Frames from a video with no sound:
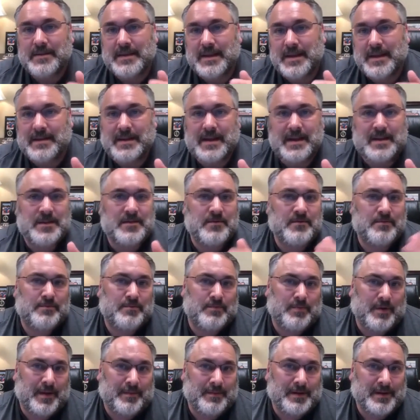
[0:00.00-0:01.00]
that you
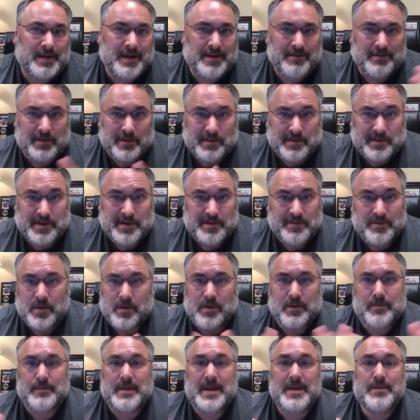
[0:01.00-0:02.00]
probably never heard of,
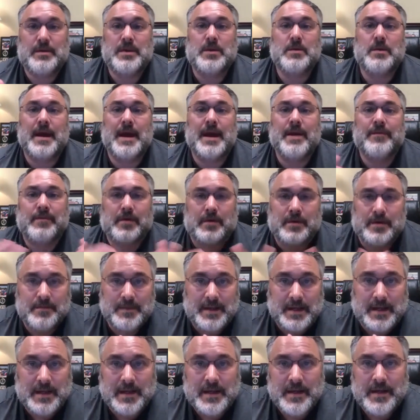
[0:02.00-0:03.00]
or maybe you have heard of
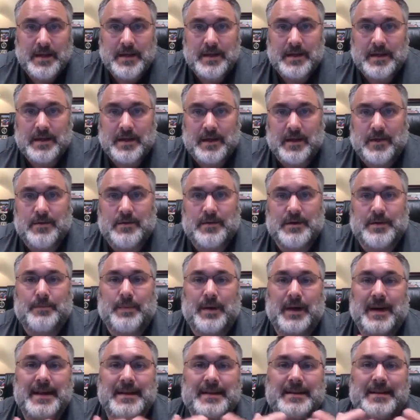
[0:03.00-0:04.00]
me,
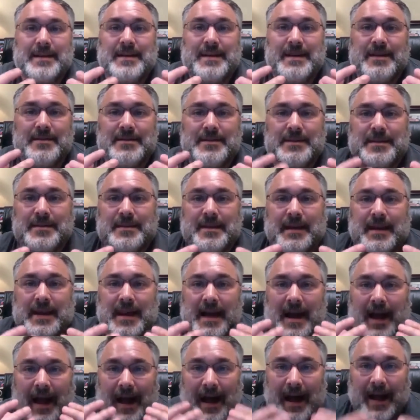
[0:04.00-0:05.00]
but here's the
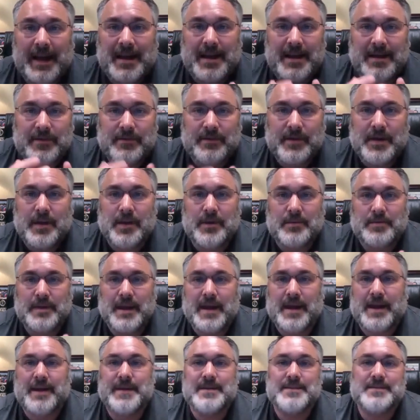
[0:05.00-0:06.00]
thing. I have helped
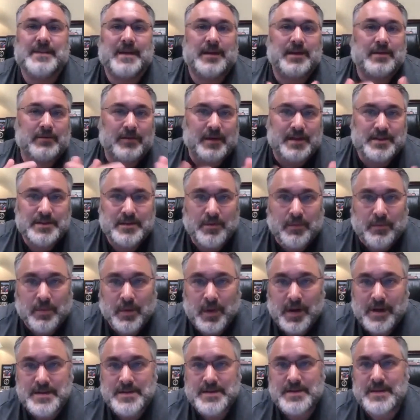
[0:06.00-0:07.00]
guys like Russell
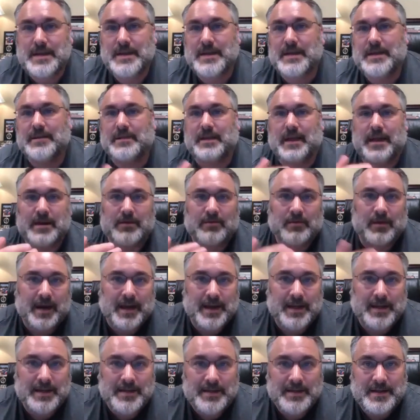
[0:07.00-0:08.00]
Brunson, like
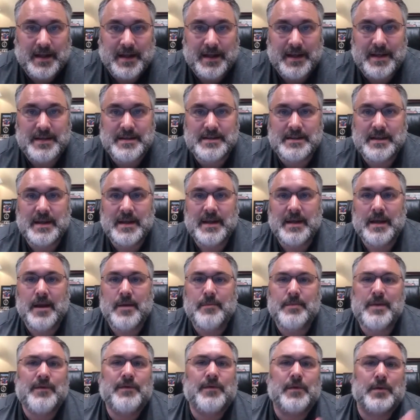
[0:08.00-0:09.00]
Ryan Deiss,
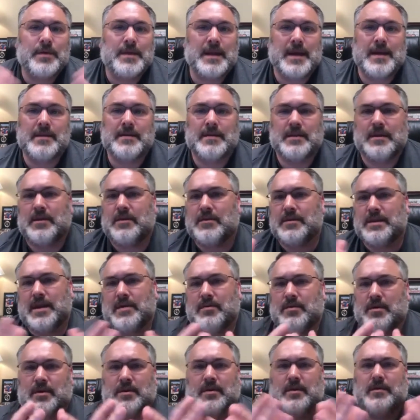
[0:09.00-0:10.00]
before they
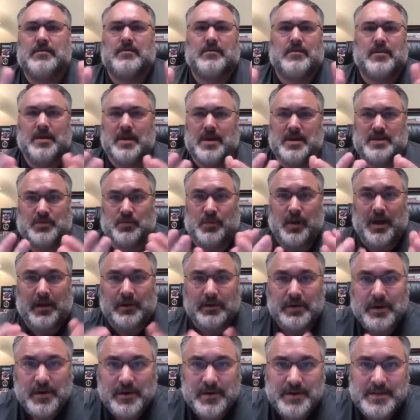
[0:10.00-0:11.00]
were as well
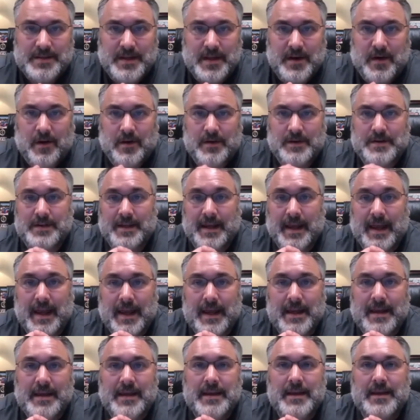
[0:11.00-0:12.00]
known as they are
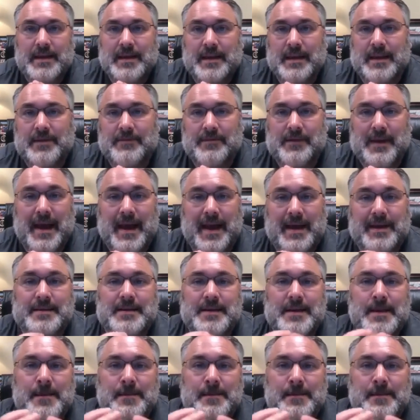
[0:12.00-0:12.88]
today. In fact,